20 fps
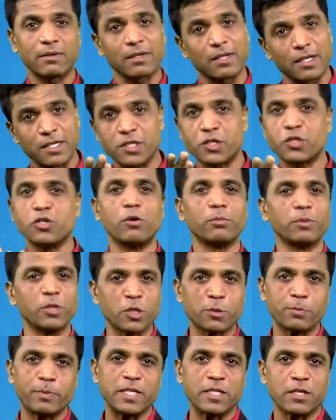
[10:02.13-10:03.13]
That is
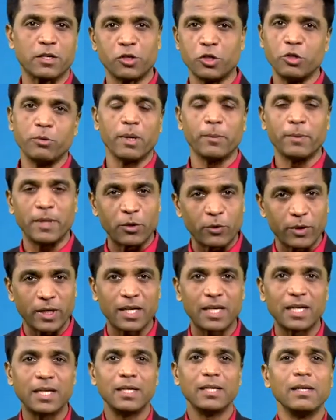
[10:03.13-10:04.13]
Domino's Pizza. You may be
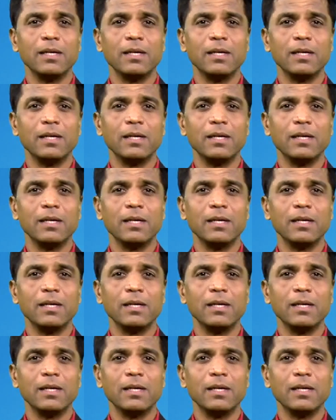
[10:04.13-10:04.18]
knowing.